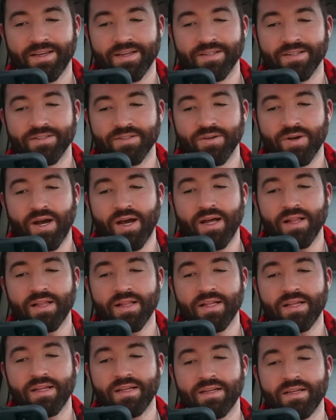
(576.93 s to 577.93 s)
So I'll
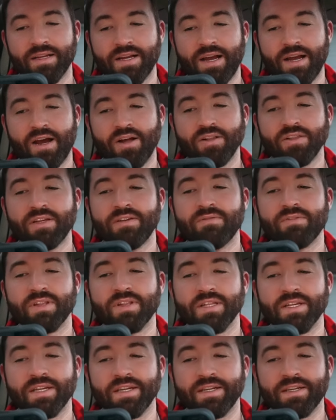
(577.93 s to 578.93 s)
I'll leave a
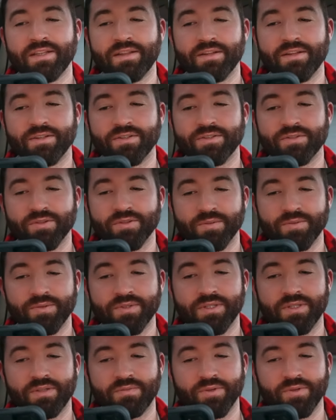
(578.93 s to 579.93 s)
link in the
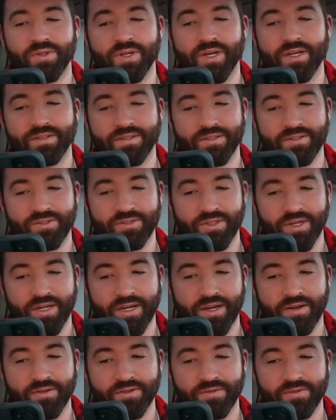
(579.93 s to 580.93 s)
description where you guys can
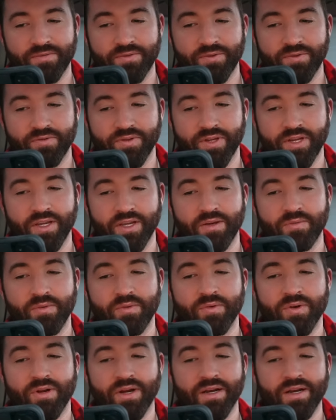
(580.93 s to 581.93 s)
check out the full video, but
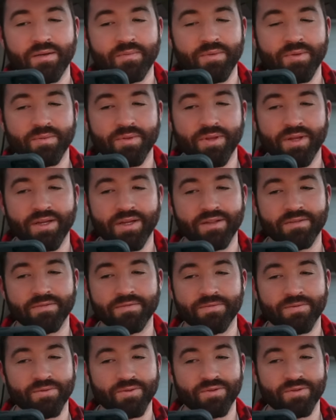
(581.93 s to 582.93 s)
we're not going to be playing the
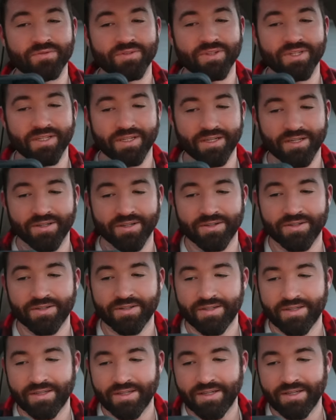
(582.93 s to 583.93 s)
full video
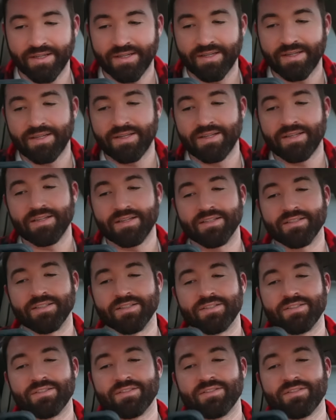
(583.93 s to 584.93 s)
because
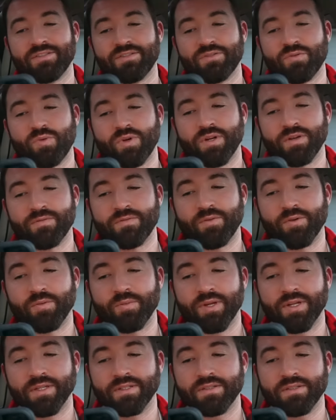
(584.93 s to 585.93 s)
it's 24
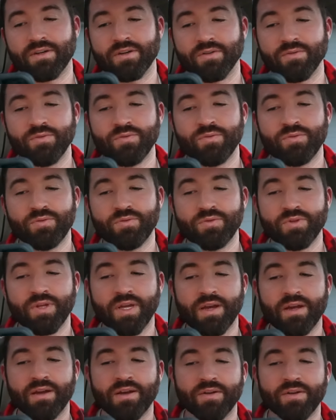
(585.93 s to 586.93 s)
minutes long. Ooh,
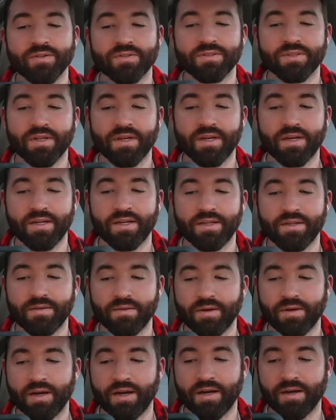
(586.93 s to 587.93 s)
yeah, nose slide,
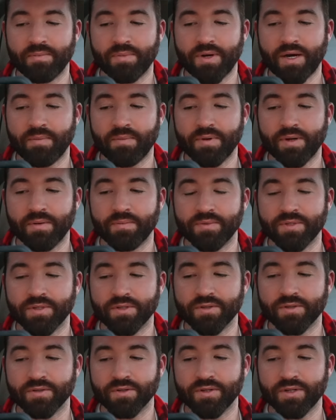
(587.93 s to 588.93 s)
uh, pop up to
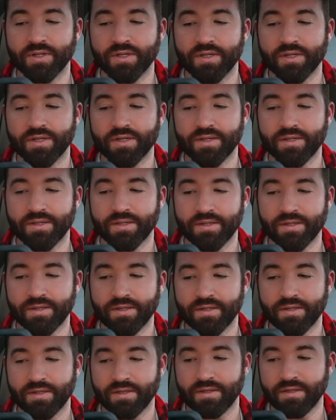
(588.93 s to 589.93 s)
crook.
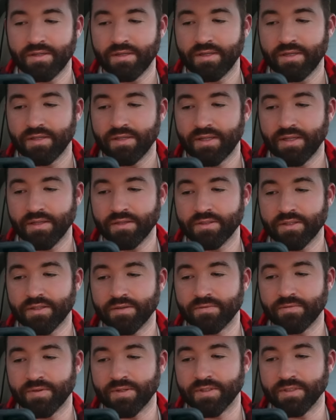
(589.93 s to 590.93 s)
That looks like
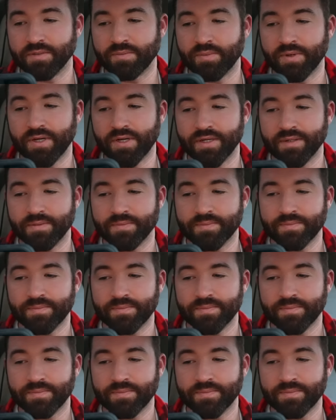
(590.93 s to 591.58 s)
a fun spot.